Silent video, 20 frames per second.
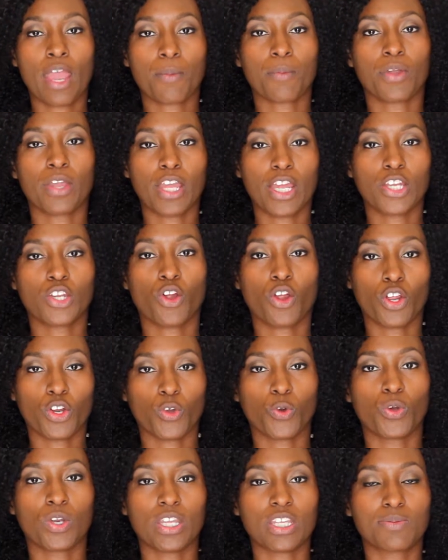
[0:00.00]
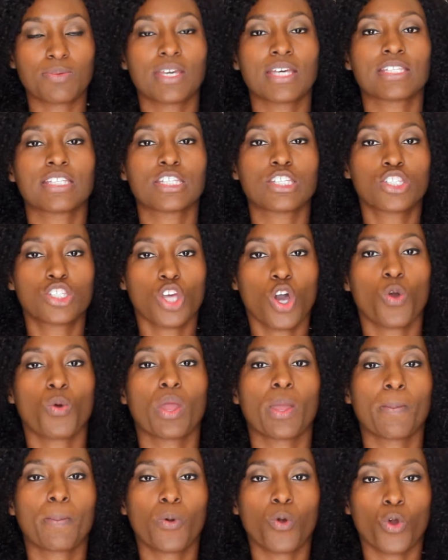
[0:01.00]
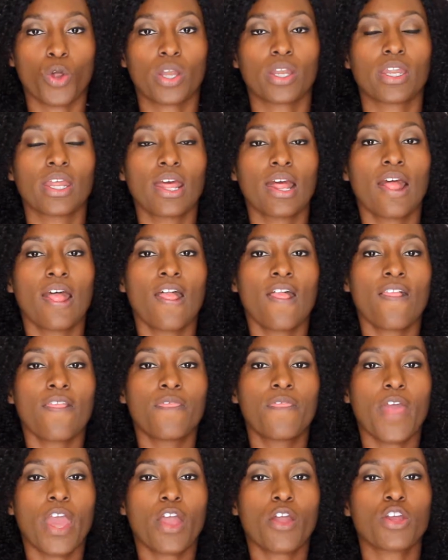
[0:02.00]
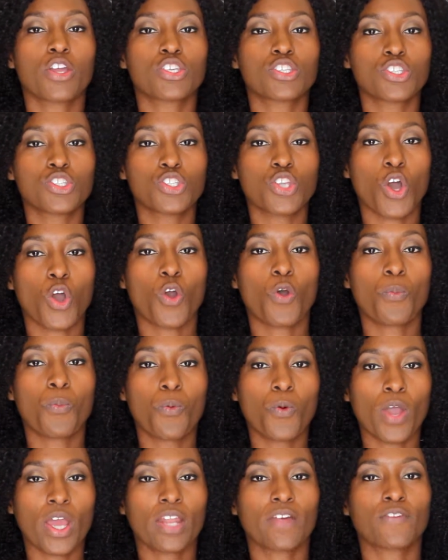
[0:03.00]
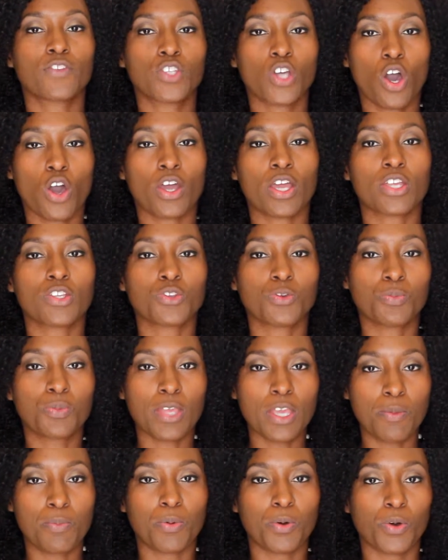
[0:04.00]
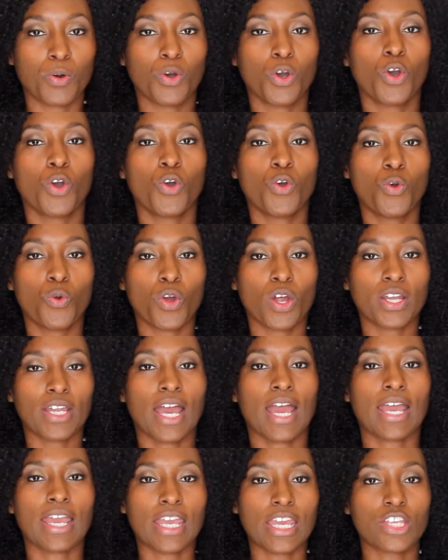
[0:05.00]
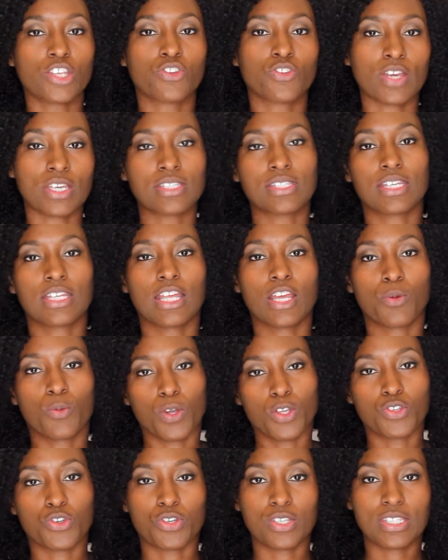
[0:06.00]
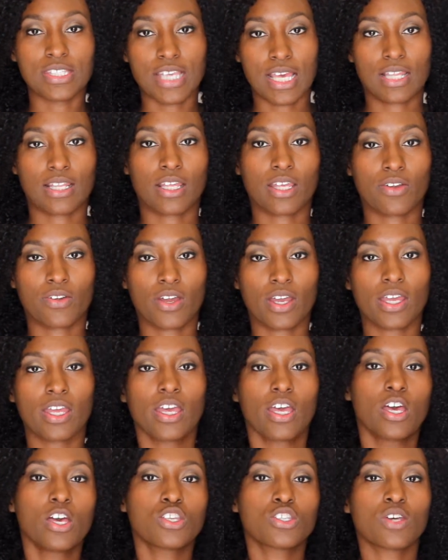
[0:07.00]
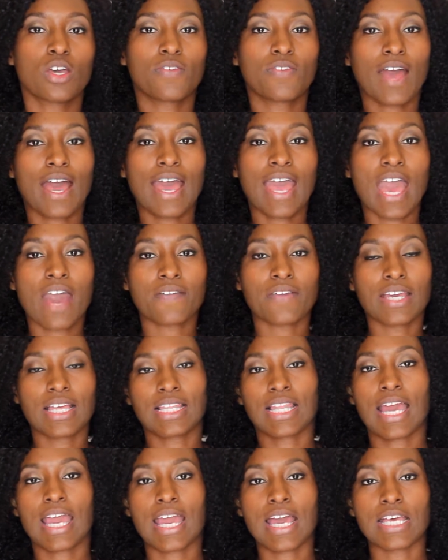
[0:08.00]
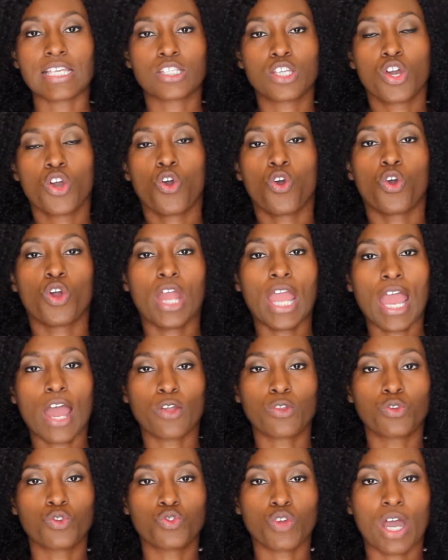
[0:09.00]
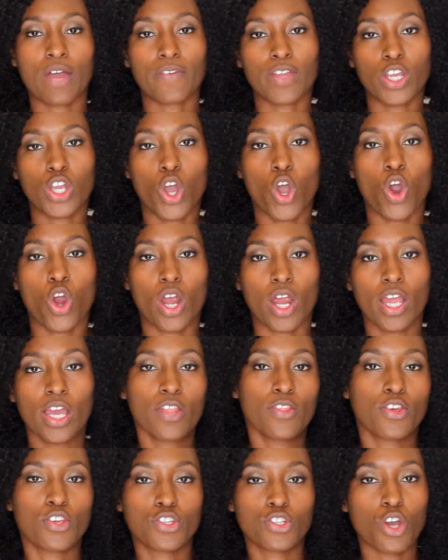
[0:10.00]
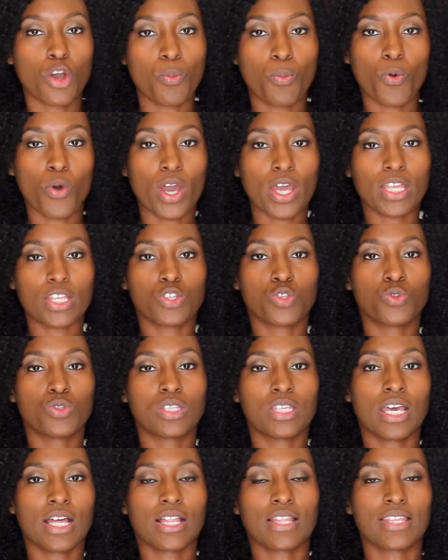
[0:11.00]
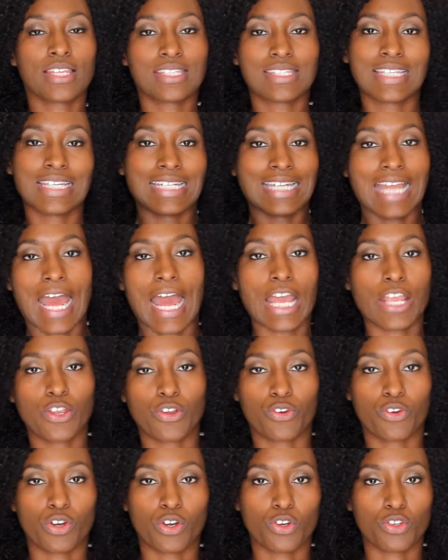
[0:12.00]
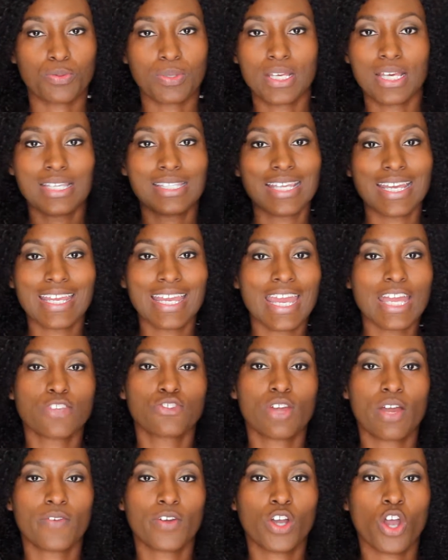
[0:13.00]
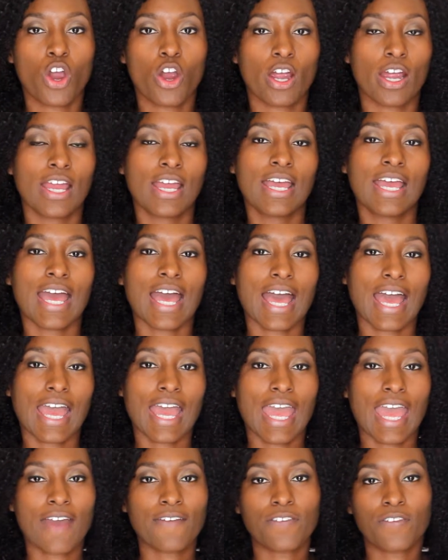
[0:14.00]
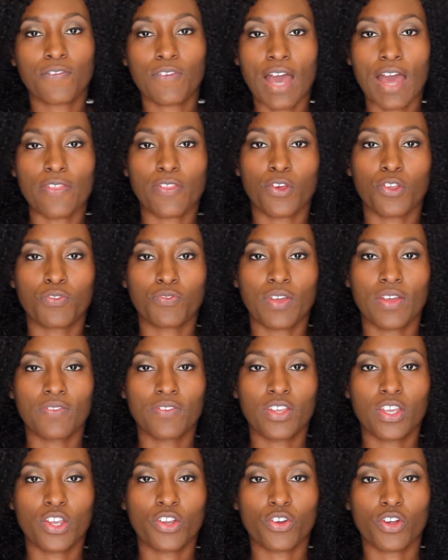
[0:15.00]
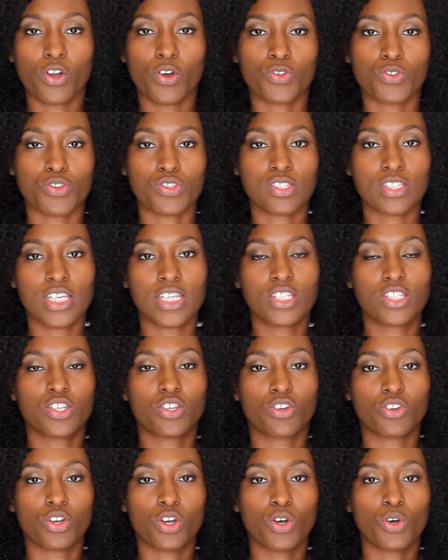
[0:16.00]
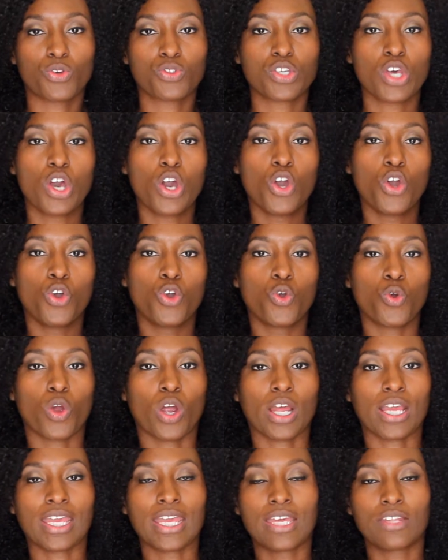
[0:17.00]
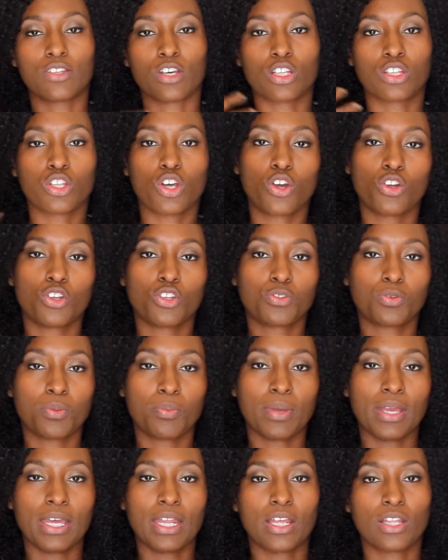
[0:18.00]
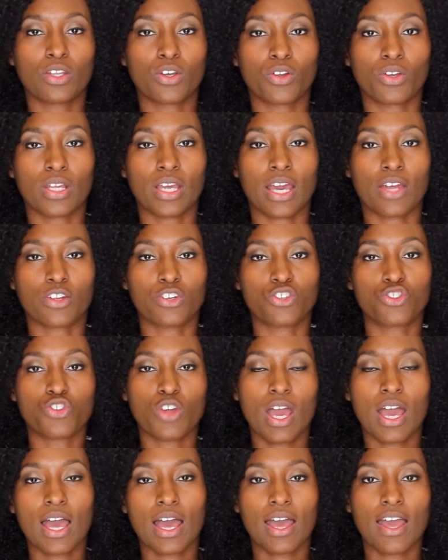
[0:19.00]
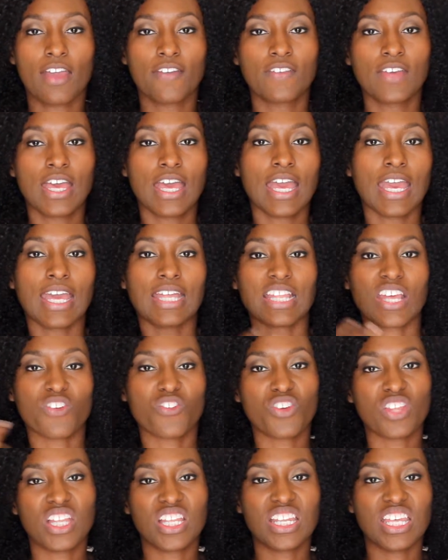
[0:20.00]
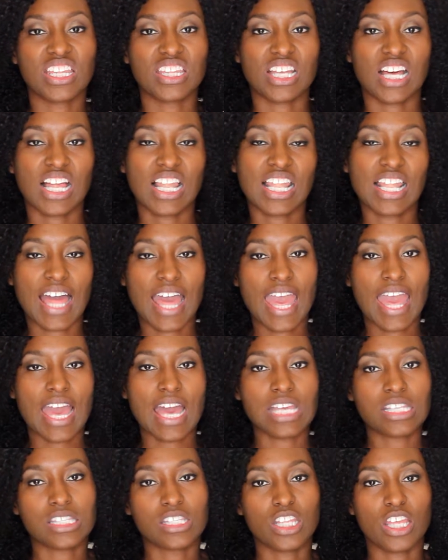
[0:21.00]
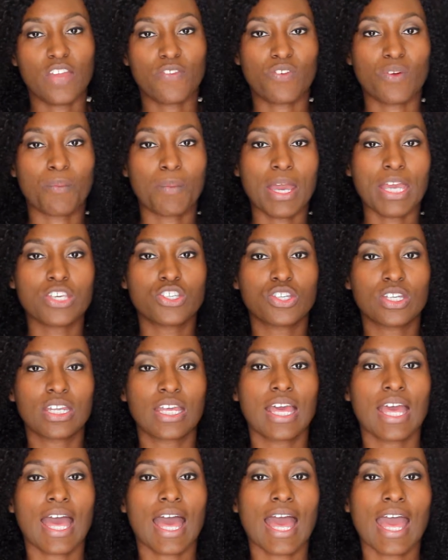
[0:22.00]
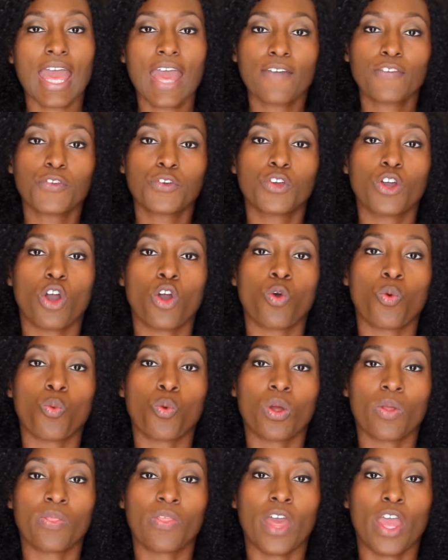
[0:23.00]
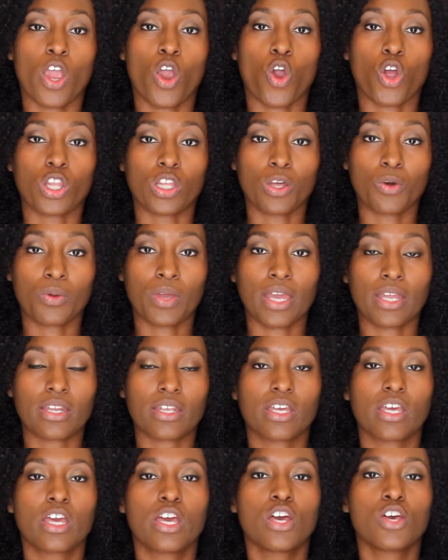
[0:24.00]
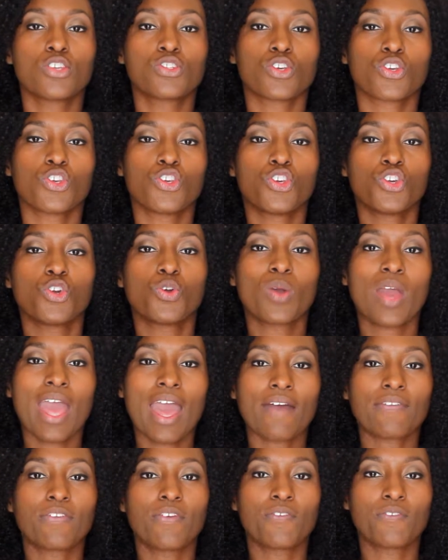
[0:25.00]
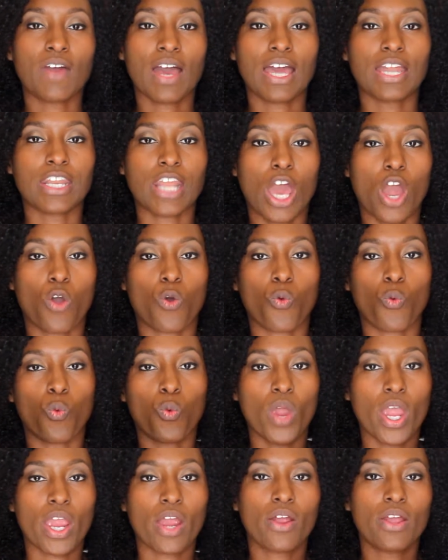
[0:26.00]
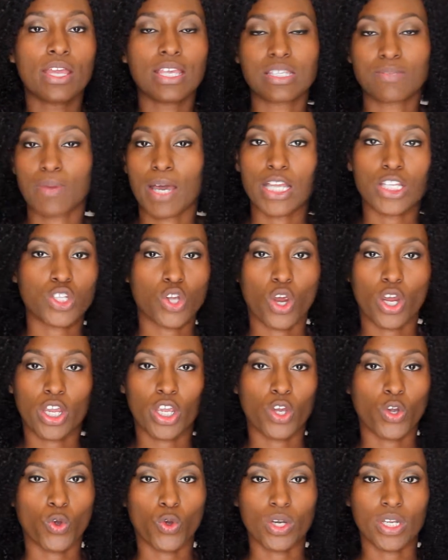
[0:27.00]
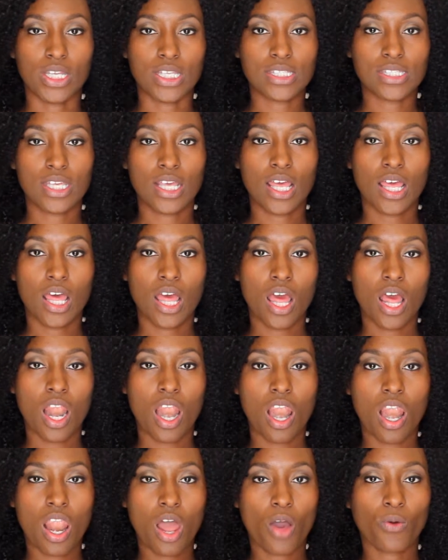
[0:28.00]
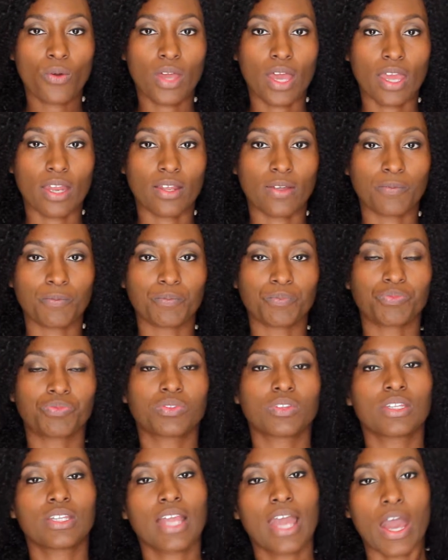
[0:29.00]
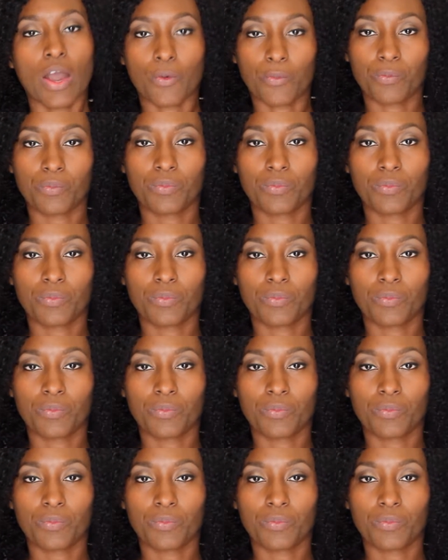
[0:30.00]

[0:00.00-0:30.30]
in target audience because it's so important. There is no point of talking to people who are not interested in what you're selling, right? So if I have a class on how to drive a car, there's no point to telling this to 9-year-olds because they can't drive a car. I have to find those 15-year-olds or 16-year-olds who are getting their learnings from me and learning how to drive, and they really need the class and the information. I have to go where they are located. So you have to find out, where is my target audience located? Now,